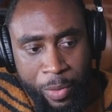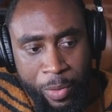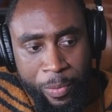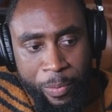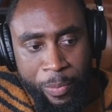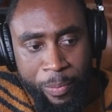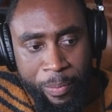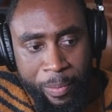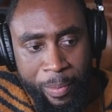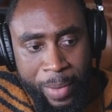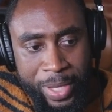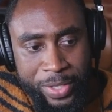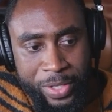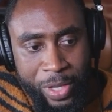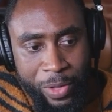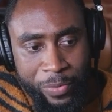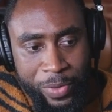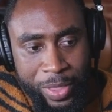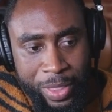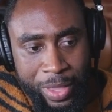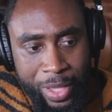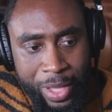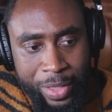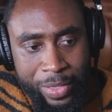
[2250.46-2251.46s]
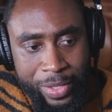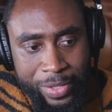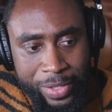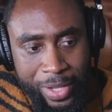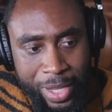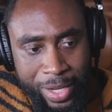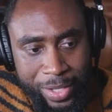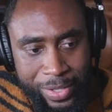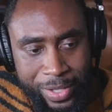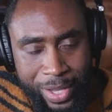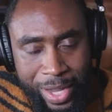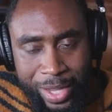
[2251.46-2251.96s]
myself and this
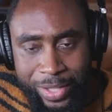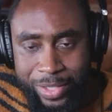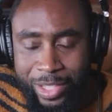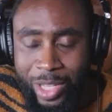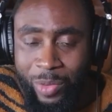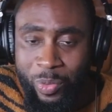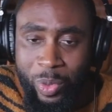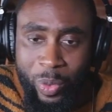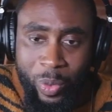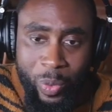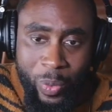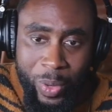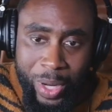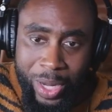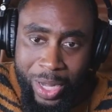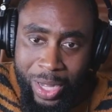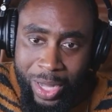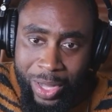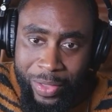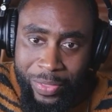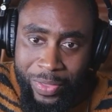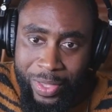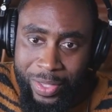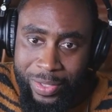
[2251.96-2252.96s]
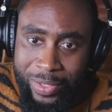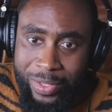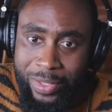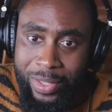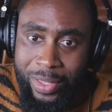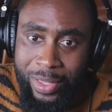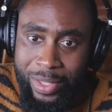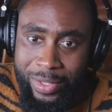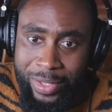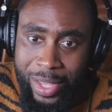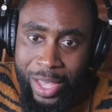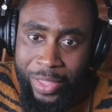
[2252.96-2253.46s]
data science team, we were working on this
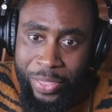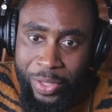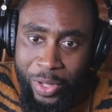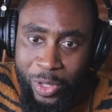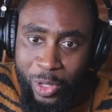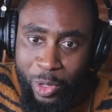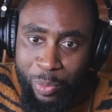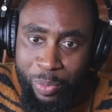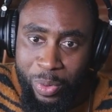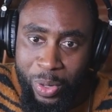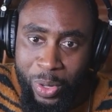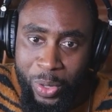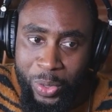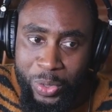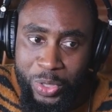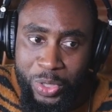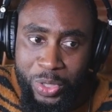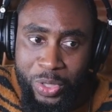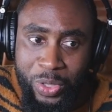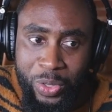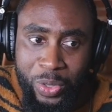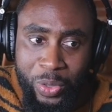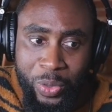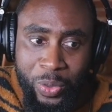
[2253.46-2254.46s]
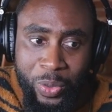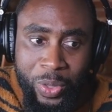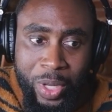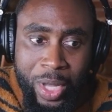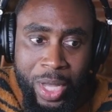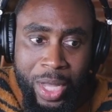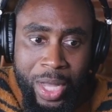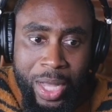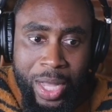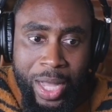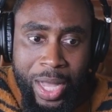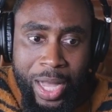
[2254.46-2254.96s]
ethical approach to
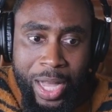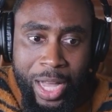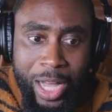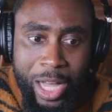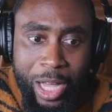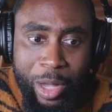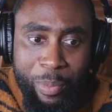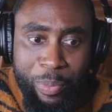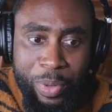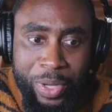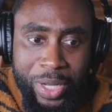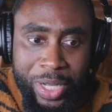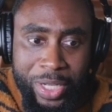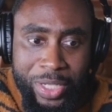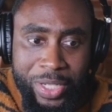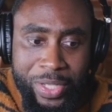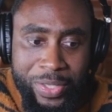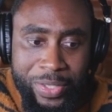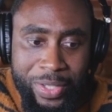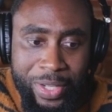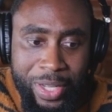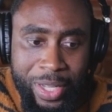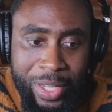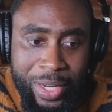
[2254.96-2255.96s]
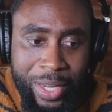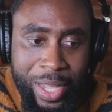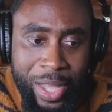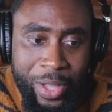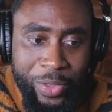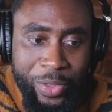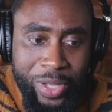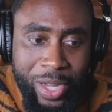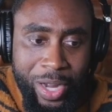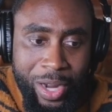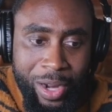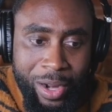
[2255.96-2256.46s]
predictions in
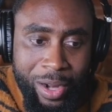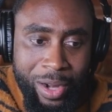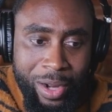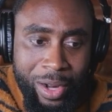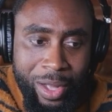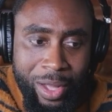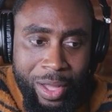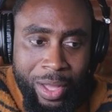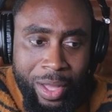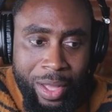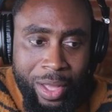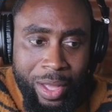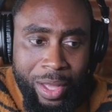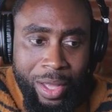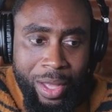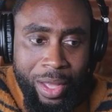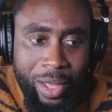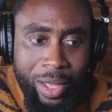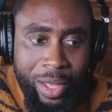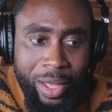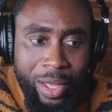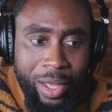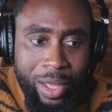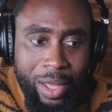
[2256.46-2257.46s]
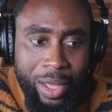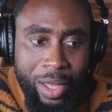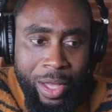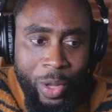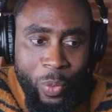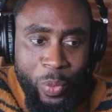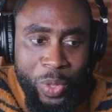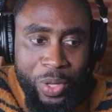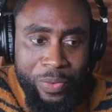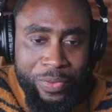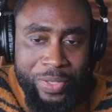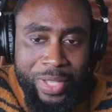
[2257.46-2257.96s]
healthcare. It
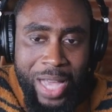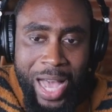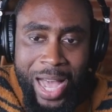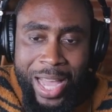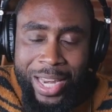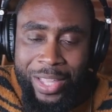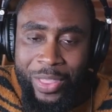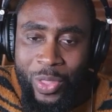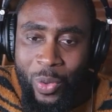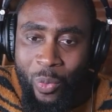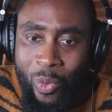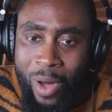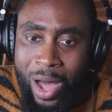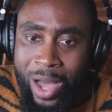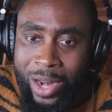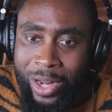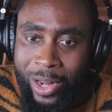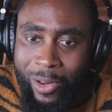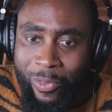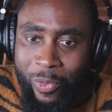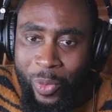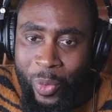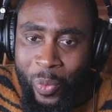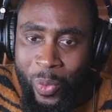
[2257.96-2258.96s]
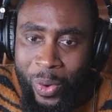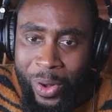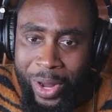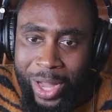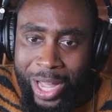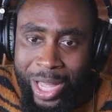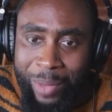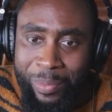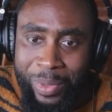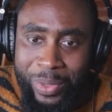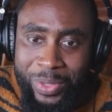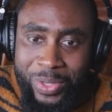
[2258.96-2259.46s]
would have died in the water if we weren't
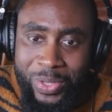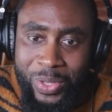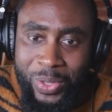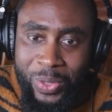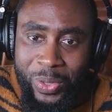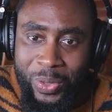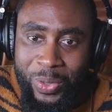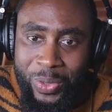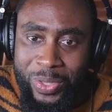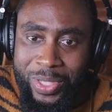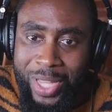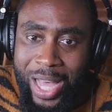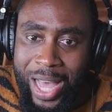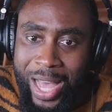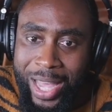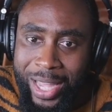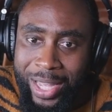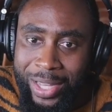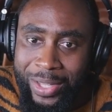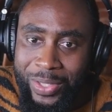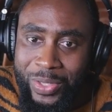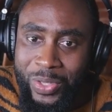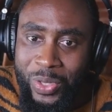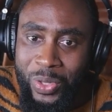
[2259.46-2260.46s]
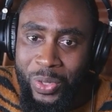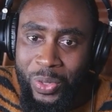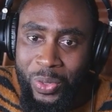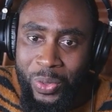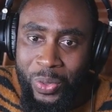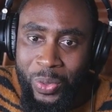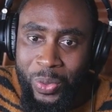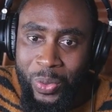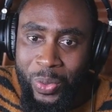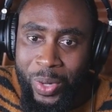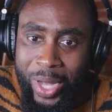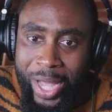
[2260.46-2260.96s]
able to tie it
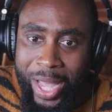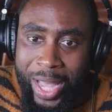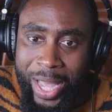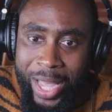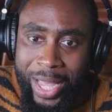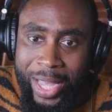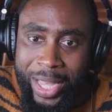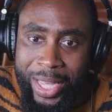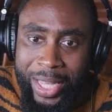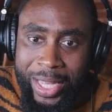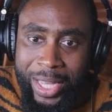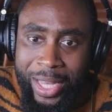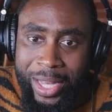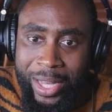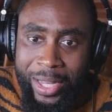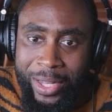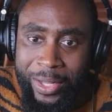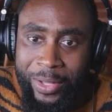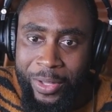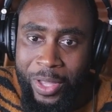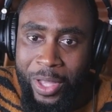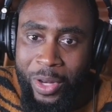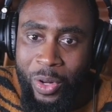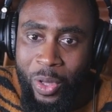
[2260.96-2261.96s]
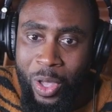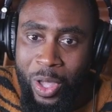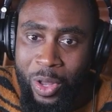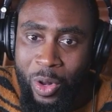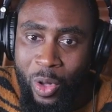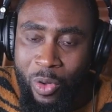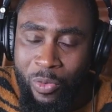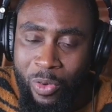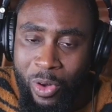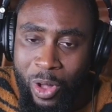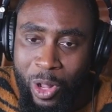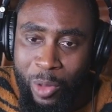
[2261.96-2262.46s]
to an
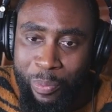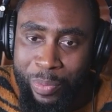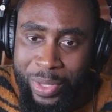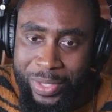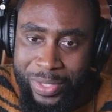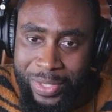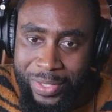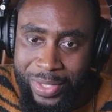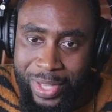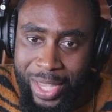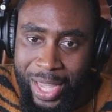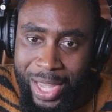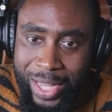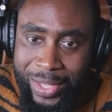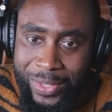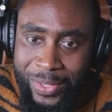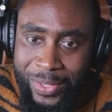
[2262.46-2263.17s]
overall business case.